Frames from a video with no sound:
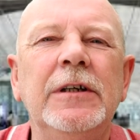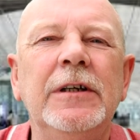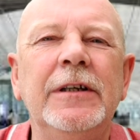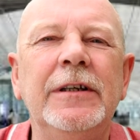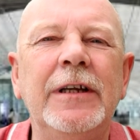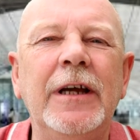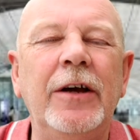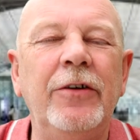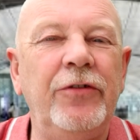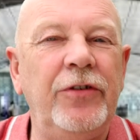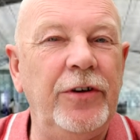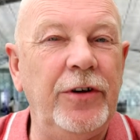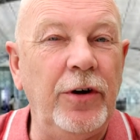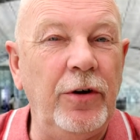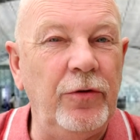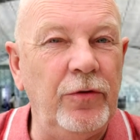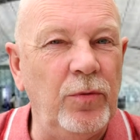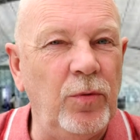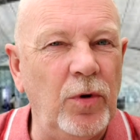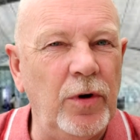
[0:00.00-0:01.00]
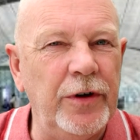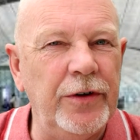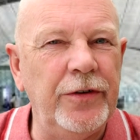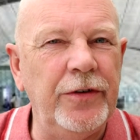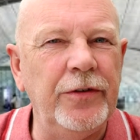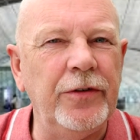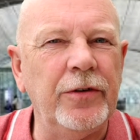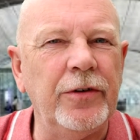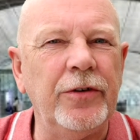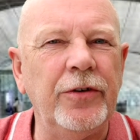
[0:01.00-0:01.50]
Now she knows why
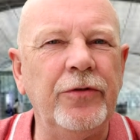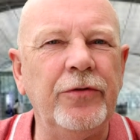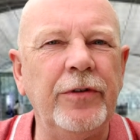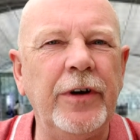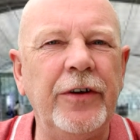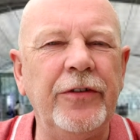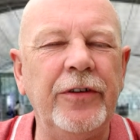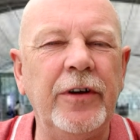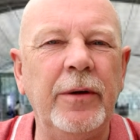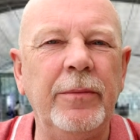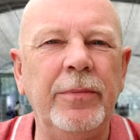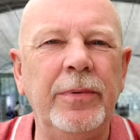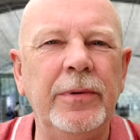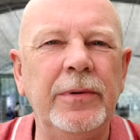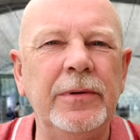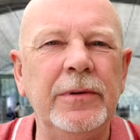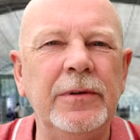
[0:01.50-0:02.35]
she's got to dress up.